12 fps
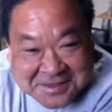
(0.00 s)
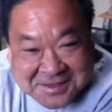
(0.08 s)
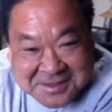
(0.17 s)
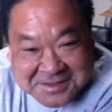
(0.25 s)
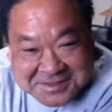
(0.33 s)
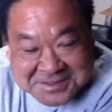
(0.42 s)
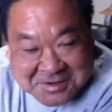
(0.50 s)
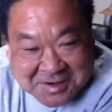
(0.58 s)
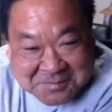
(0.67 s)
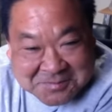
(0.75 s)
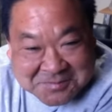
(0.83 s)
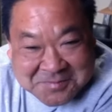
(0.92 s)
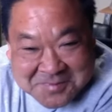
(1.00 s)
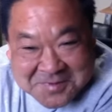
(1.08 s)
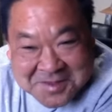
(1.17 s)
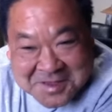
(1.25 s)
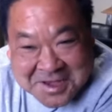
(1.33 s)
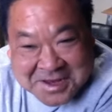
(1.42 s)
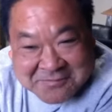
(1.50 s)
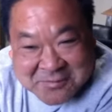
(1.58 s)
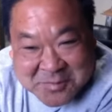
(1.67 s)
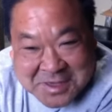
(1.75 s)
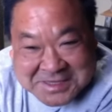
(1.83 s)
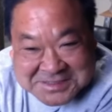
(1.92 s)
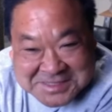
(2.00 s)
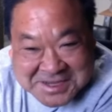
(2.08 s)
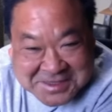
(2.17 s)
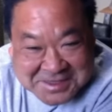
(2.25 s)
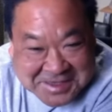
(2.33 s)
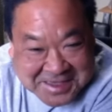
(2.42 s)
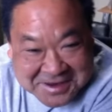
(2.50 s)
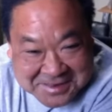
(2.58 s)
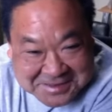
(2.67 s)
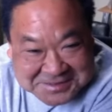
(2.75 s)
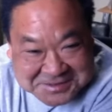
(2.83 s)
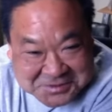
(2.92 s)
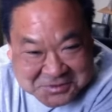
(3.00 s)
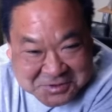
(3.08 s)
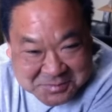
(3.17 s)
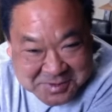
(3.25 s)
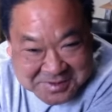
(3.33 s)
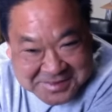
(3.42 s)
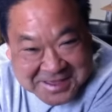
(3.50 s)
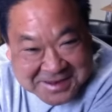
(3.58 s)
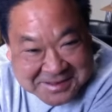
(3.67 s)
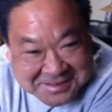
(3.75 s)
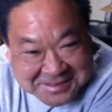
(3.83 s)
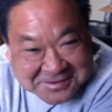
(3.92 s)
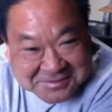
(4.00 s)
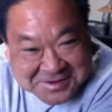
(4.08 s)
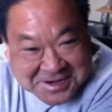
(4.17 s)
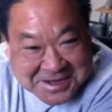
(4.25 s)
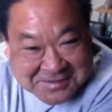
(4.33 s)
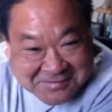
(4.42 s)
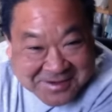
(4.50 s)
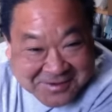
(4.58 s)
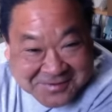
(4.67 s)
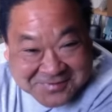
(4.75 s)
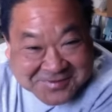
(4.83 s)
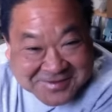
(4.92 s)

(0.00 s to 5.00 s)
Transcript: So I'm kind of amazed how you get the sodium in that little tiny valve.